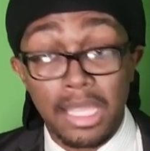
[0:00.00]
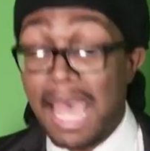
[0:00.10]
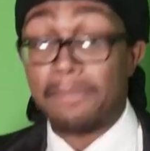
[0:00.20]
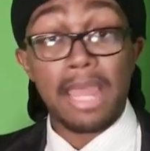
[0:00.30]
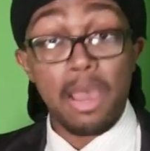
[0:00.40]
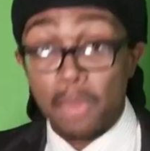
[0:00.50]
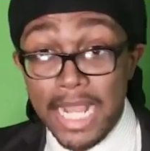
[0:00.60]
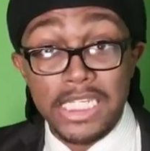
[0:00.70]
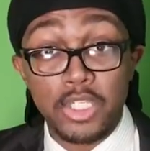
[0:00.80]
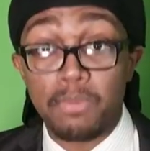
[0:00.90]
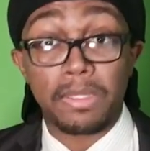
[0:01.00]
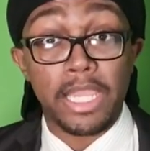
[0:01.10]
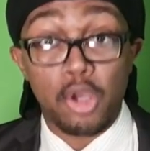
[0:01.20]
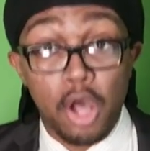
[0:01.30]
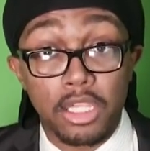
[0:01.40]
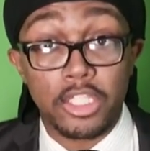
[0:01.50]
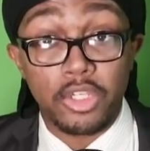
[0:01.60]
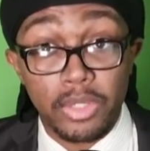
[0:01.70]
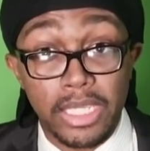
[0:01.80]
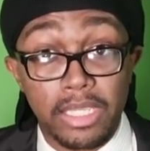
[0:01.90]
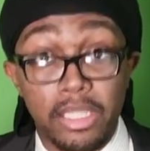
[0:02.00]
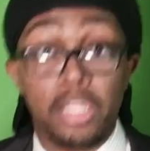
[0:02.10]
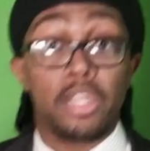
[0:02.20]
I'm not watching you play Call of Duty.